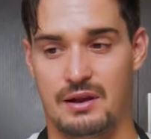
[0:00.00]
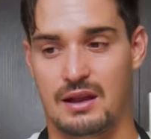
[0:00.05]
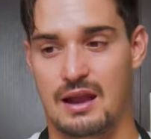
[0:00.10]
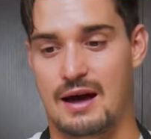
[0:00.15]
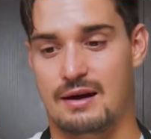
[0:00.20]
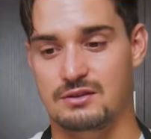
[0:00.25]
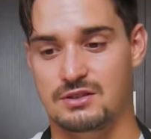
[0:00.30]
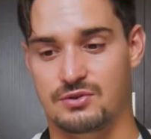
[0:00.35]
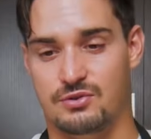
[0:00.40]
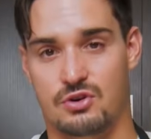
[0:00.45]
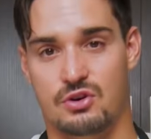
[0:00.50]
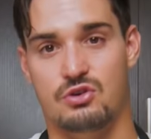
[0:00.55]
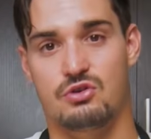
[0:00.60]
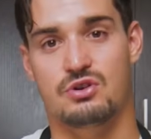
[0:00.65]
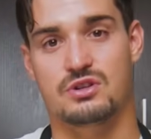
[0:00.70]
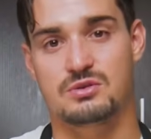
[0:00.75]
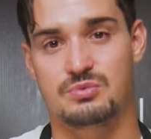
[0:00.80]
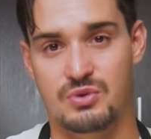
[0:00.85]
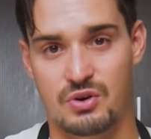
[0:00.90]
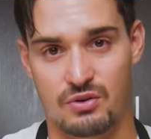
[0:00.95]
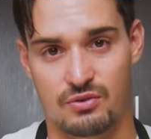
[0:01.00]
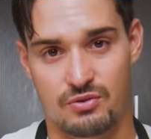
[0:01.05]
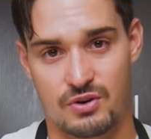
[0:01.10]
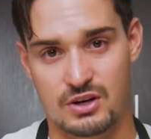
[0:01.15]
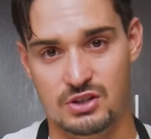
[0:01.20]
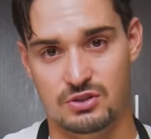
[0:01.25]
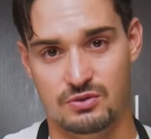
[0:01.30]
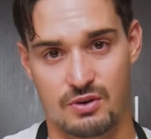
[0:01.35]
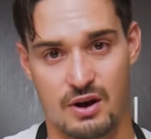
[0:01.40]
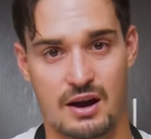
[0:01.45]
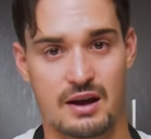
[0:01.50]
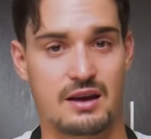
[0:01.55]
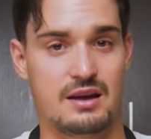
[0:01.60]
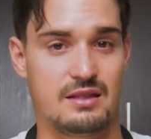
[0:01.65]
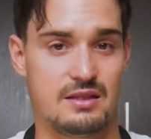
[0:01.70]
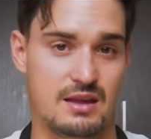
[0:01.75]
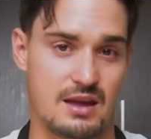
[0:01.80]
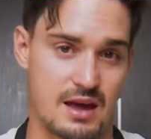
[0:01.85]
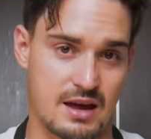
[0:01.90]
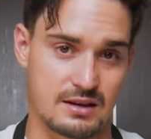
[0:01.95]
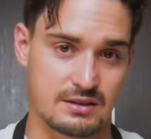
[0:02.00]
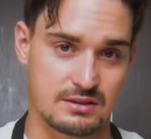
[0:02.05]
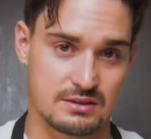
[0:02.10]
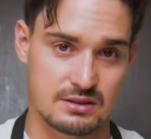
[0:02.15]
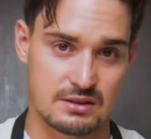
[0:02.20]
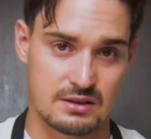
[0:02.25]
allows for a crispier French fry in the end.